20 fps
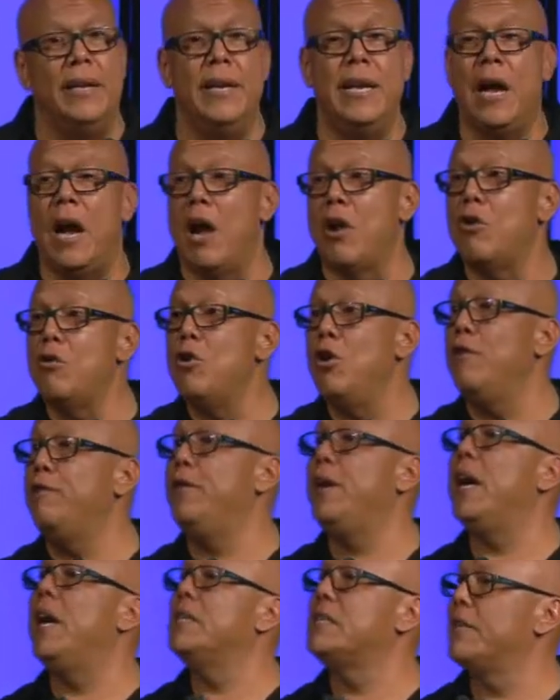Now, I don't know if you
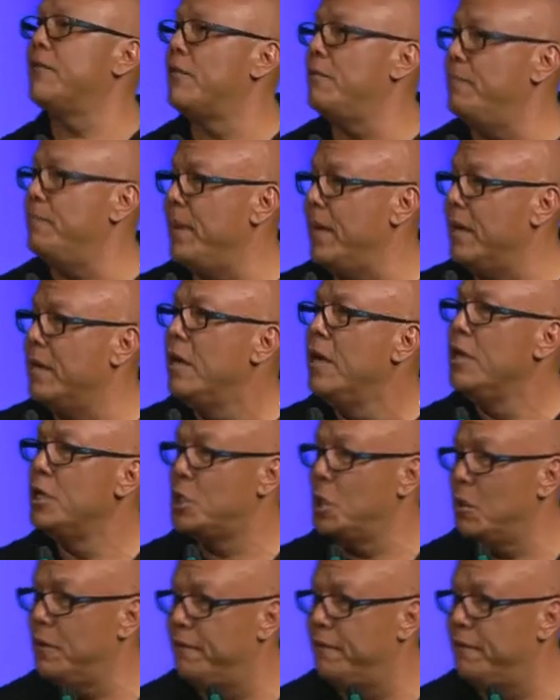guys ever been to a